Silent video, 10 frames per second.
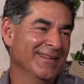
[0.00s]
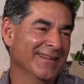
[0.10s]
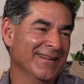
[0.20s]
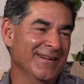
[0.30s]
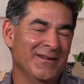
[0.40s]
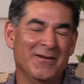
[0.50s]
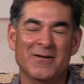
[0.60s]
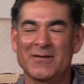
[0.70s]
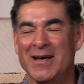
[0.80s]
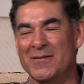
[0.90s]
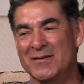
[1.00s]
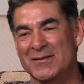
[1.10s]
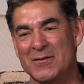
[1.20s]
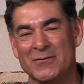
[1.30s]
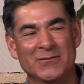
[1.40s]
our museum oh, before we had so a
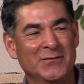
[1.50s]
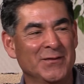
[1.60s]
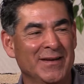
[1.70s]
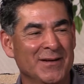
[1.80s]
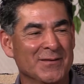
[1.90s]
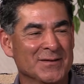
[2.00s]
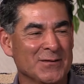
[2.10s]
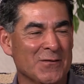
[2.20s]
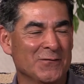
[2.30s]
museum. it was so